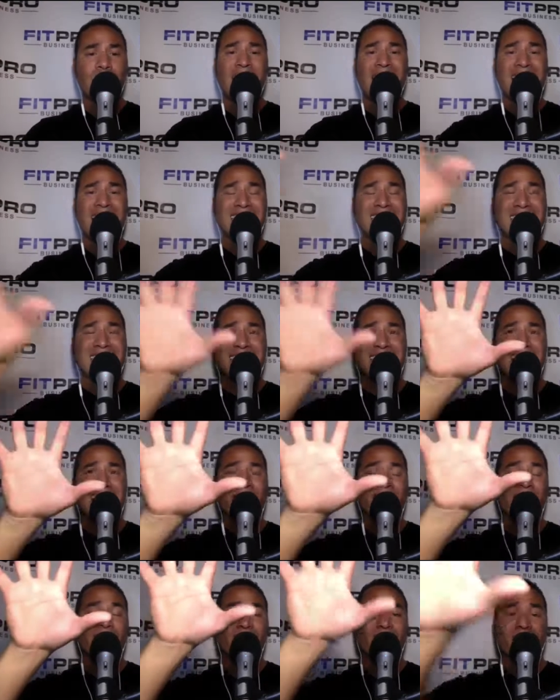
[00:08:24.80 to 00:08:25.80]
and see it
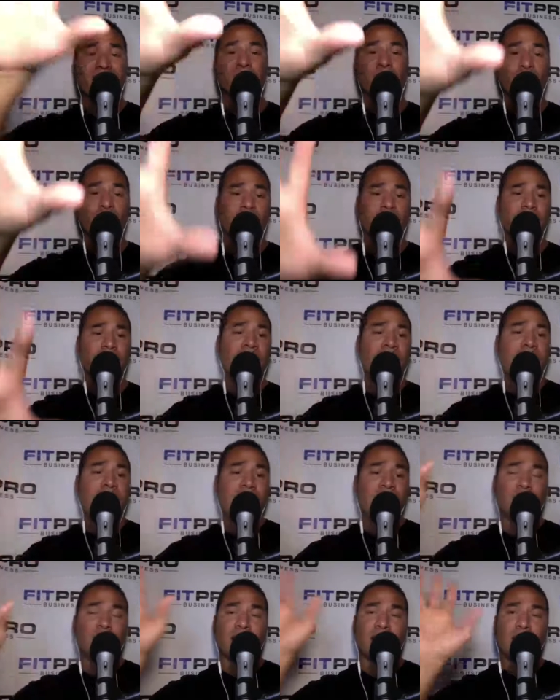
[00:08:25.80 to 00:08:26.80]
visually.
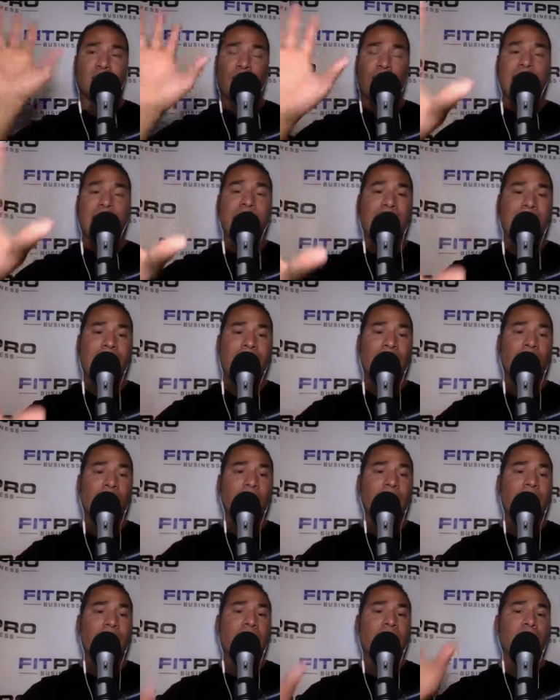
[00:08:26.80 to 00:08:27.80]
And you can print that out
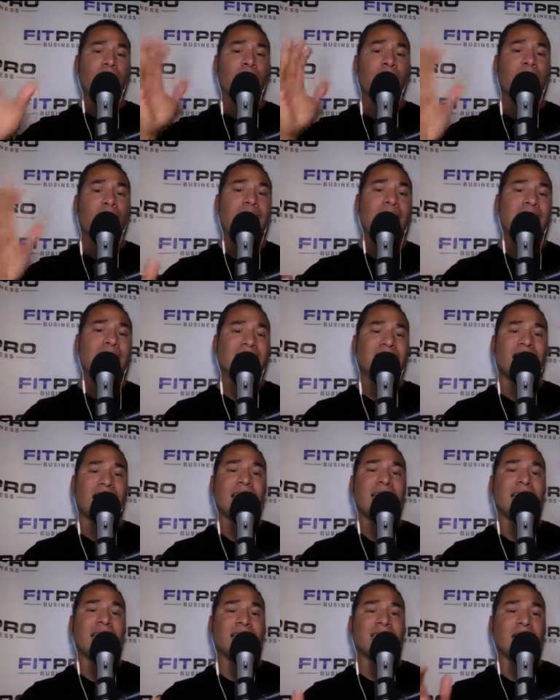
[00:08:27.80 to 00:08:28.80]
and look at it
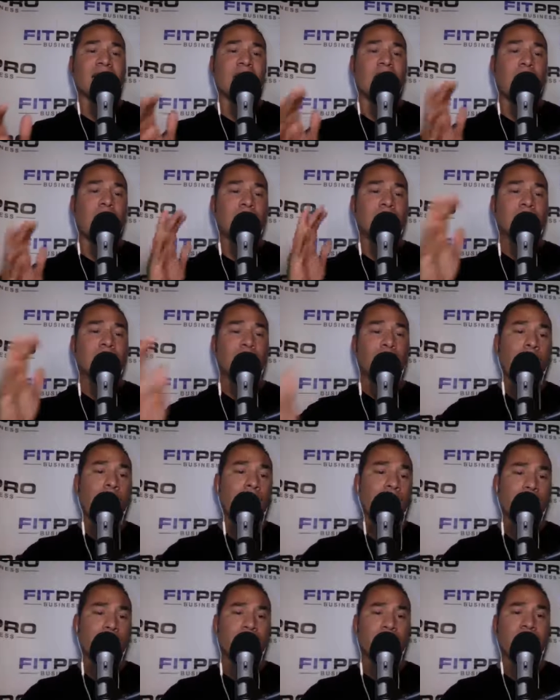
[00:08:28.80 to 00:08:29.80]
daily. That's going to help inspire
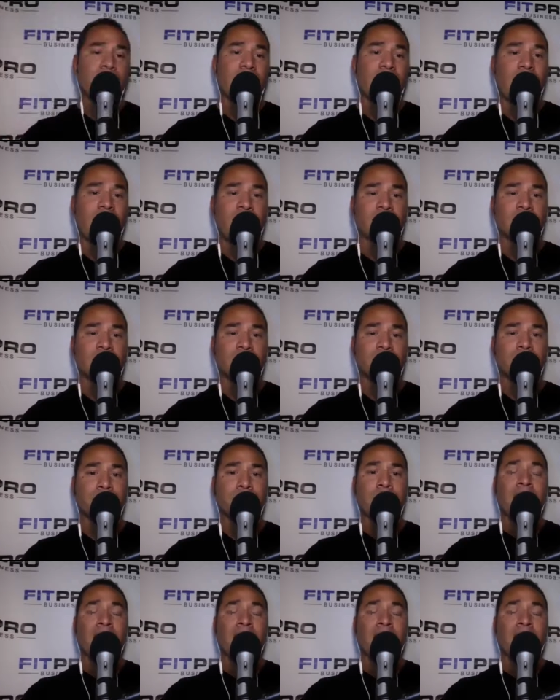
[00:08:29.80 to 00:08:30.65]
you to take action.